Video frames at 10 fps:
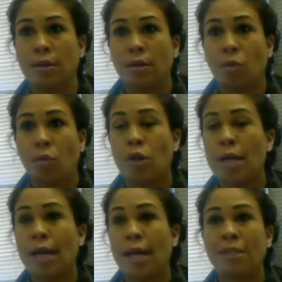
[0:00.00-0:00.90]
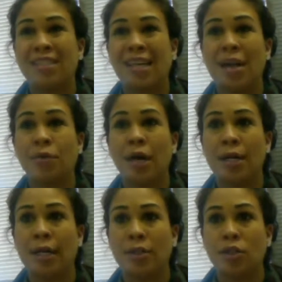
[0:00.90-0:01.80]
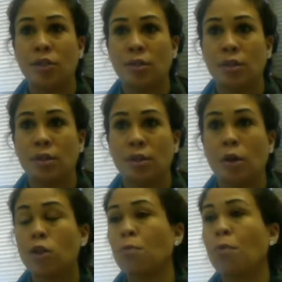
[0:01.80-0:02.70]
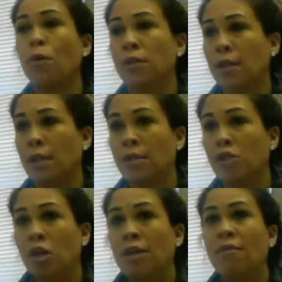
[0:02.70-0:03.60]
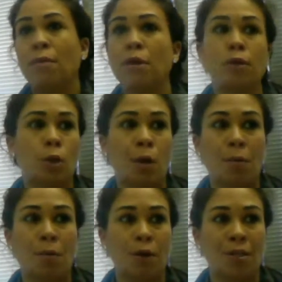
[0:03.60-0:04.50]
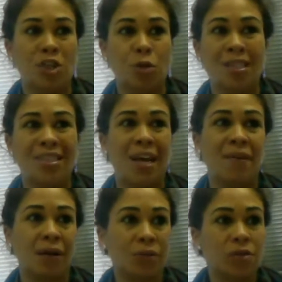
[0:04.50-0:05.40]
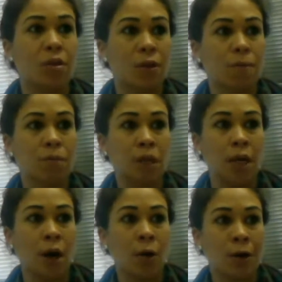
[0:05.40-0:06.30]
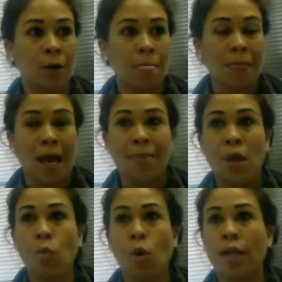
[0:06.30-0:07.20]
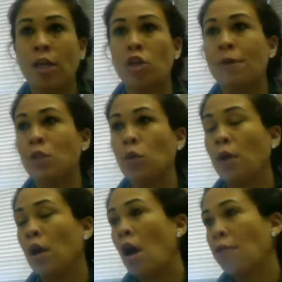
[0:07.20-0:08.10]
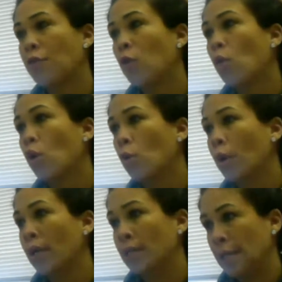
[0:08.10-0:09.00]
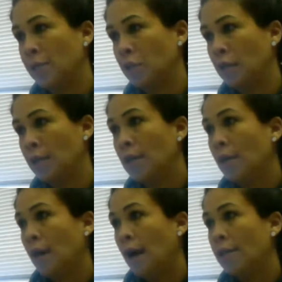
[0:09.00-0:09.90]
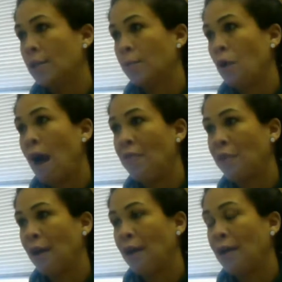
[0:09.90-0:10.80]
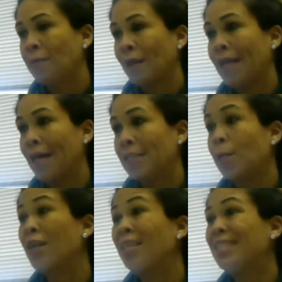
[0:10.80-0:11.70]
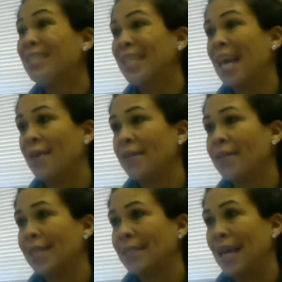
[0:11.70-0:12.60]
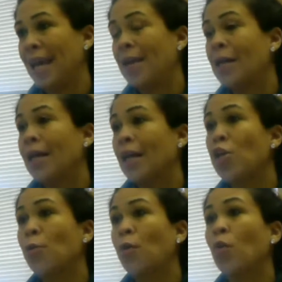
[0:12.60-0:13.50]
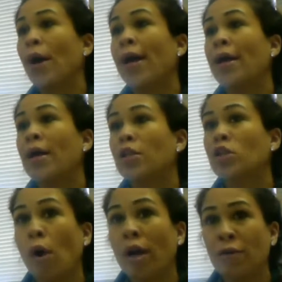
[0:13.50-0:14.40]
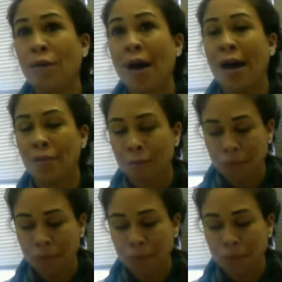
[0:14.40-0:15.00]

where you can get up to 10 grand each. Those are bonuses. That shouldn't even be used to pay bills. That should be savings, And then what can you be doing off your organization to profit, and that to put into savings? That's saying, can you put away $2,500